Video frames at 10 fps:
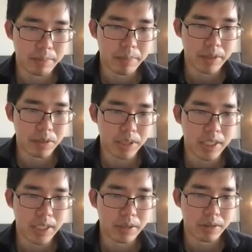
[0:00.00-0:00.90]
mu star
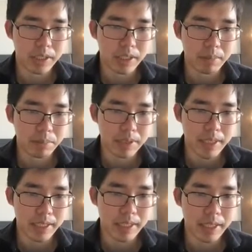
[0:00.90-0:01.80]
is included in
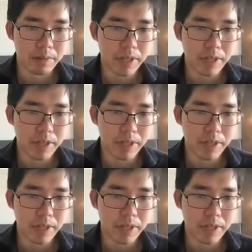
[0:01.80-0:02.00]
psi and